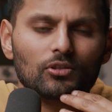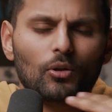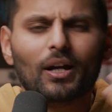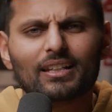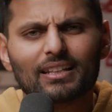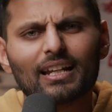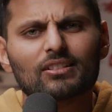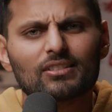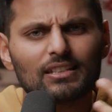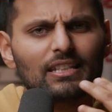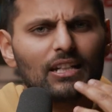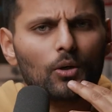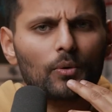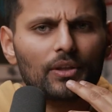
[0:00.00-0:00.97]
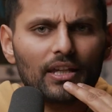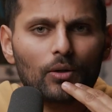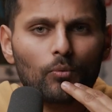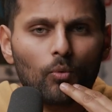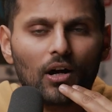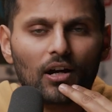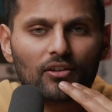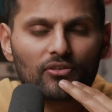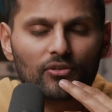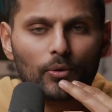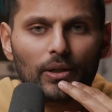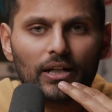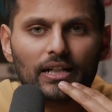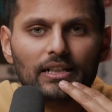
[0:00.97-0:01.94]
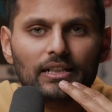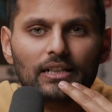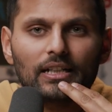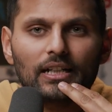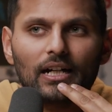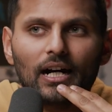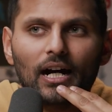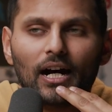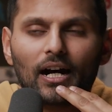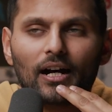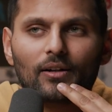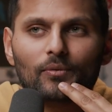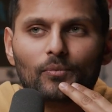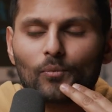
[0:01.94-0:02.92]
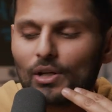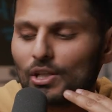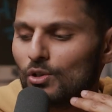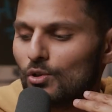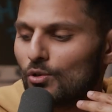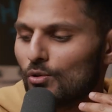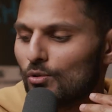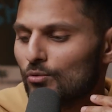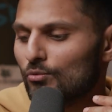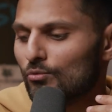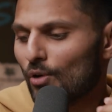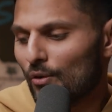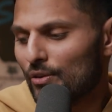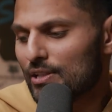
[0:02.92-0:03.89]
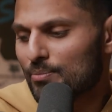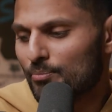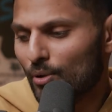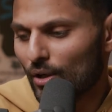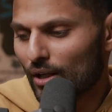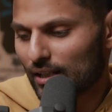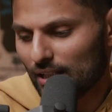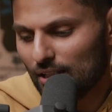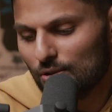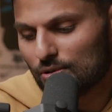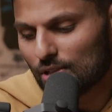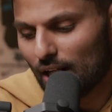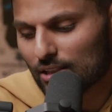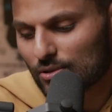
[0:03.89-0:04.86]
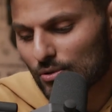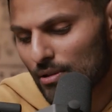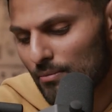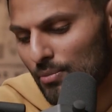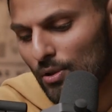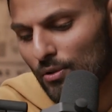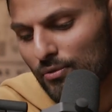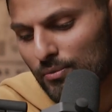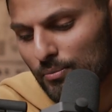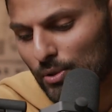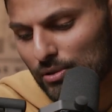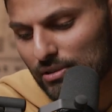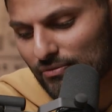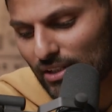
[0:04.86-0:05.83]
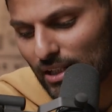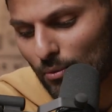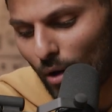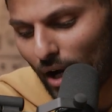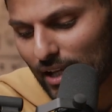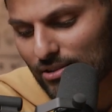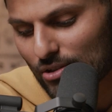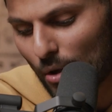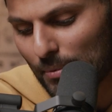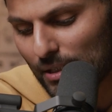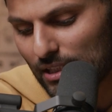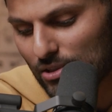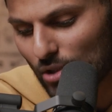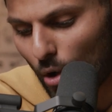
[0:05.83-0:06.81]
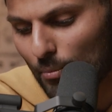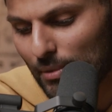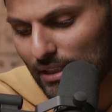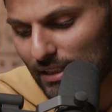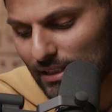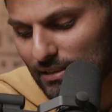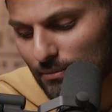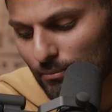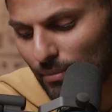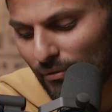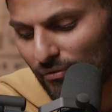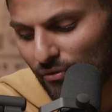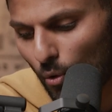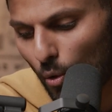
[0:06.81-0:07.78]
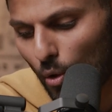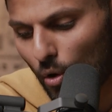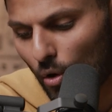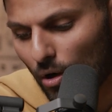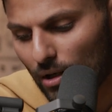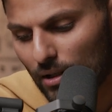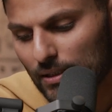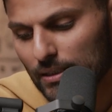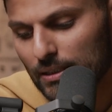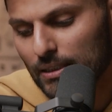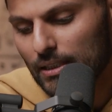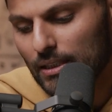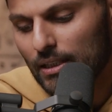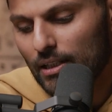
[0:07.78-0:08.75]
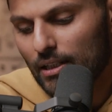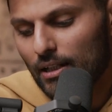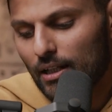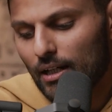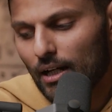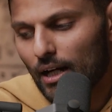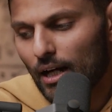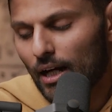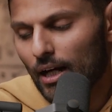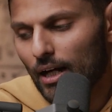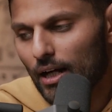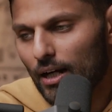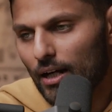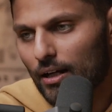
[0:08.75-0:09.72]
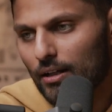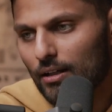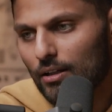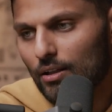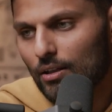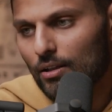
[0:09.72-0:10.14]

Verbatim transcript: so I can actually deal with it and work through it. Uh, when you wrote this book and you titled it beautifully, "Why has nobody told me this before?" Uh,